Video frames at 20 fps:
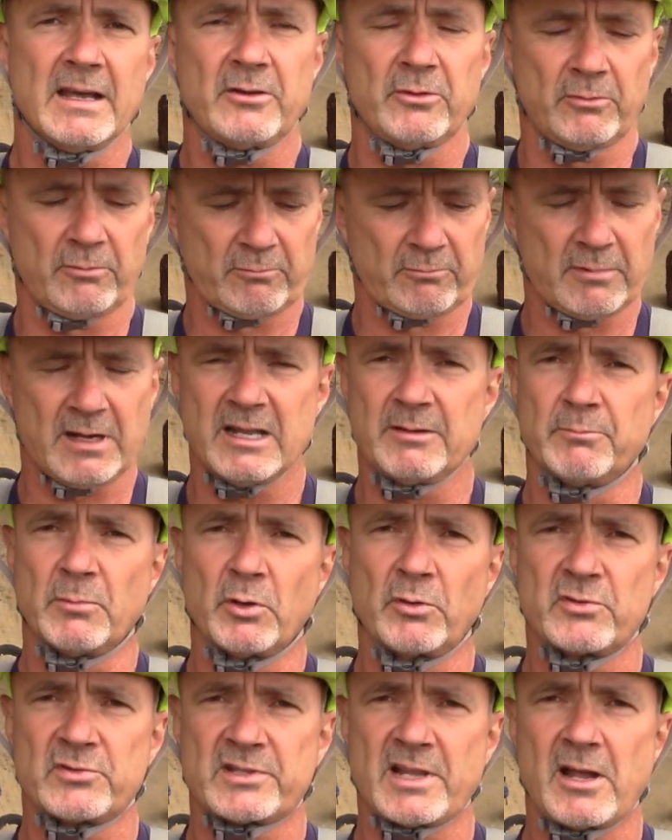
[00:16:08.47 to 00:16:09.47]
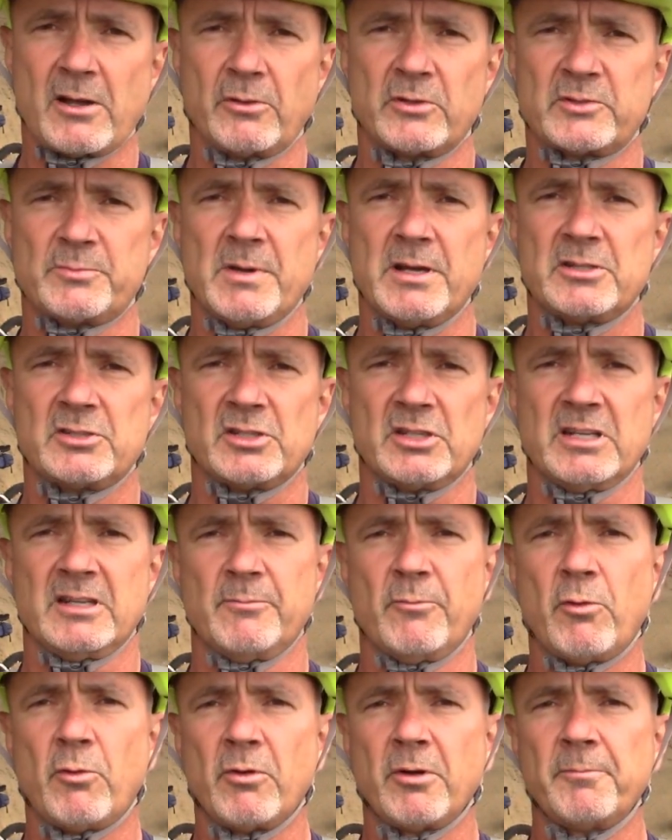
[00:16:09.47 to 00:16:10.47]
I don't ride motorcycles much
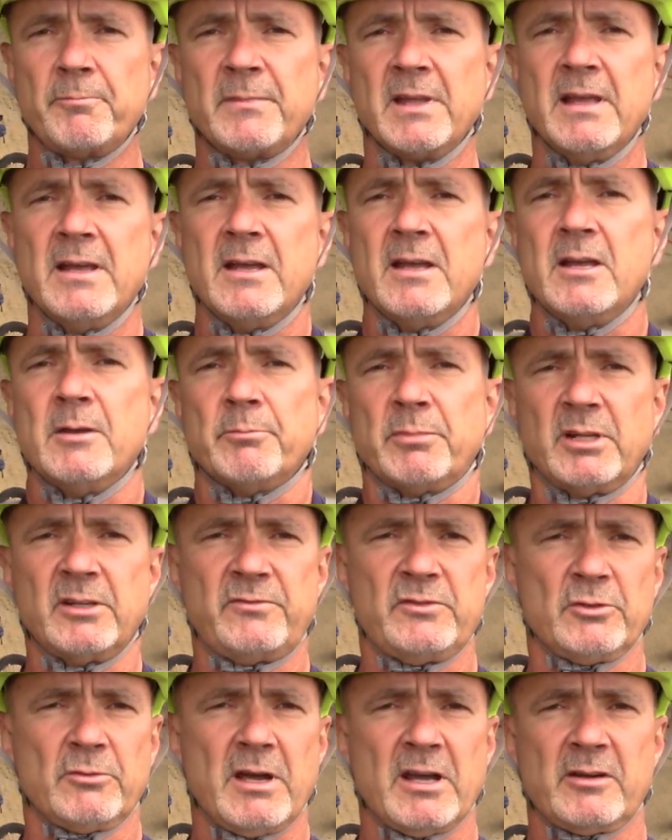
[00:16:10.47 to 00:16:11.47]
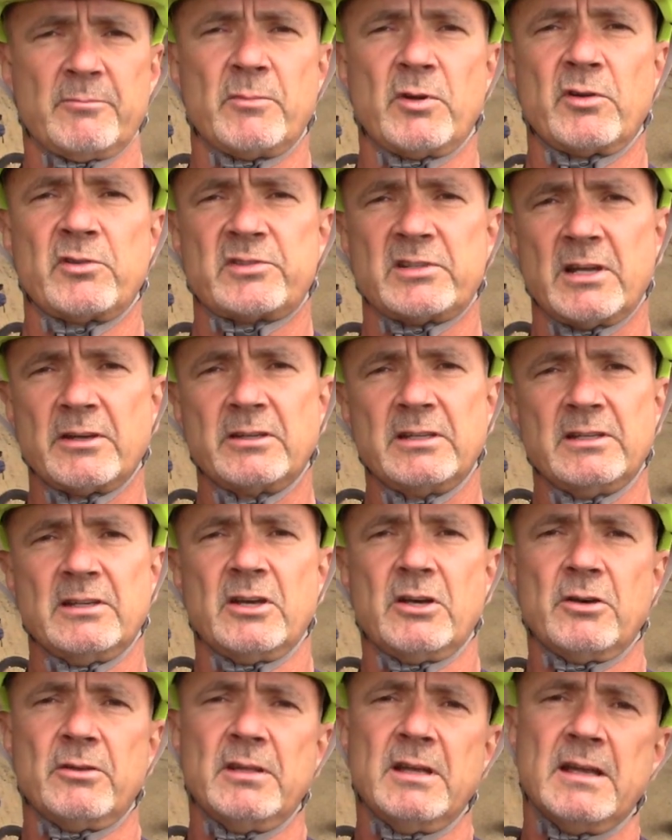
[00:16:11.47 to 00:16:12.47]
anymore, but if you ride a motorcycle, you
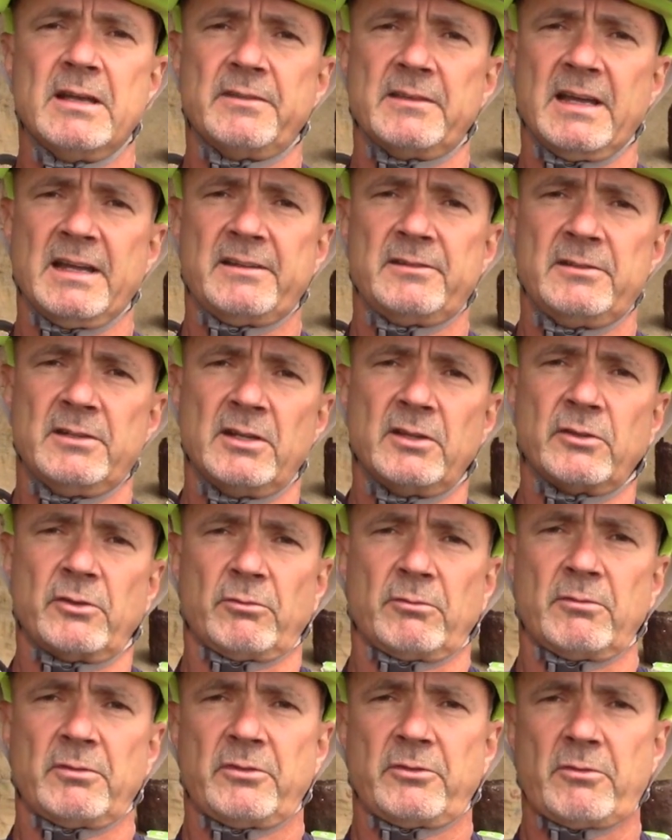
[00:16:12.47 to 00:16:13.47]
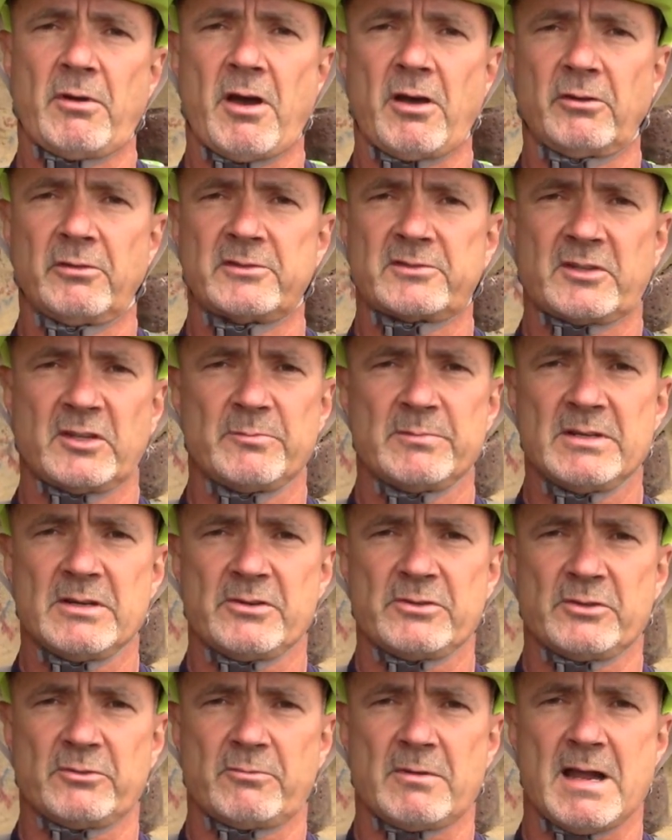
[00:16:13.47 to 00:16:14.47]
know that the throttle is going to be
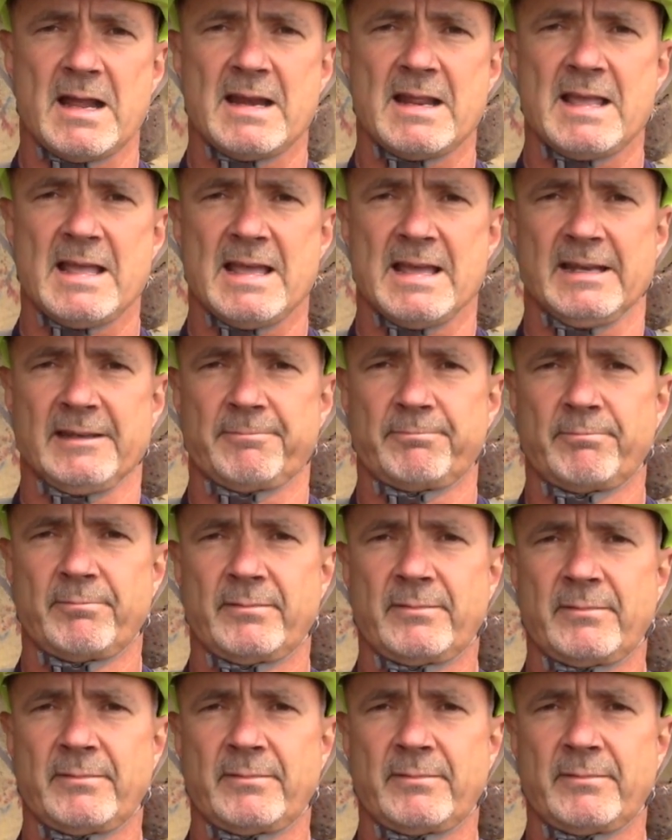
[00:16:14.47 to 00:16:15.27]
on your right hand,